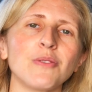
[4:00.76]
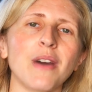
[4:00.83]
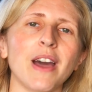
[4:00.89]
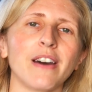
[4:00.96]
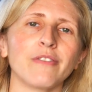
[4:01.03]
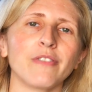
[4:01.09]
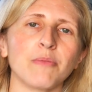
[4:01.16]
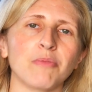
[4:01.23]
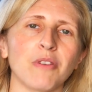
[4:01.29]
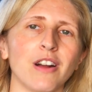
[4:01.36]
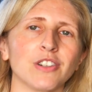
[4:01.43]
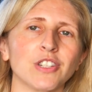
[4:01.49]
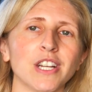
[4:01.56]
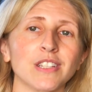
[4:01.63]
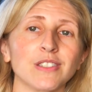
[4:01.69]
have a
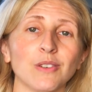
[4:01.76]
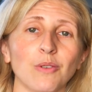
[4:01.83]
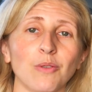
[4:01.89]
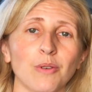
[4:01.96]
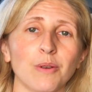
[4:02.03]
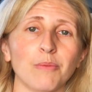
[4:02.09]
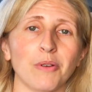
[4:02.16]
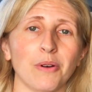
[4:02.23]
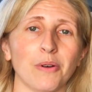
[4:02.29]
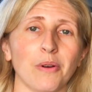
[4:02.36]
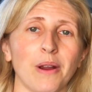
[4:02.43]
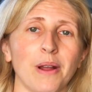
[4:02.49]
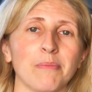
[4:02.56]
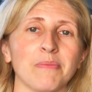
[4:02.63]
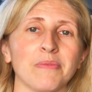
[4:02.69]
project or a
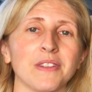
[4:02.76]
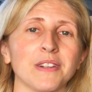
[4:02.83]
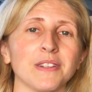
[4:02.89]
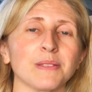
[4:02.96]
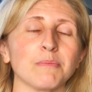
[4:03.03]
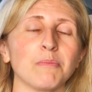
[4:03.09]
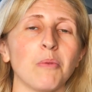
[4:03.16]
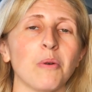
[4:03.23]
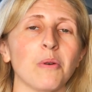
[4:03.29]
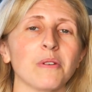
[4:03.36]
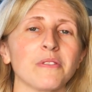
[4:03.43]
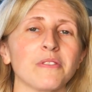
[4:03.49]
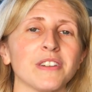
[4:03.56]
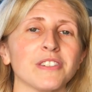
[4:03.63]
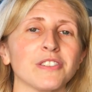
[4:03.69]
program that is
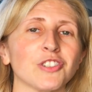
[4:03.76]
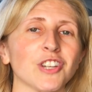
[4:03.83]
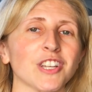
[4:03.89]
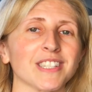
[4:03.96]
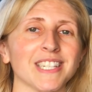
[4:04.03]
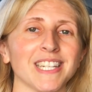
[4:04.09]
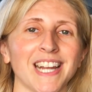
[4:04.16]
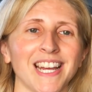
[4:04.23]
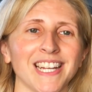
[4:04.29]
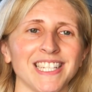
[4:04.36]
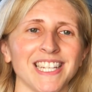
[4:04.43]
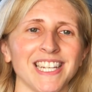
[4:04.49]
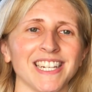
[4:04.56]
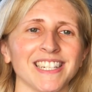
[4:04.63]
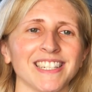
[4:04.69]
more than just an
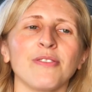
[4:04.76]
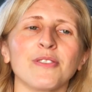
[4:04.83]
idea.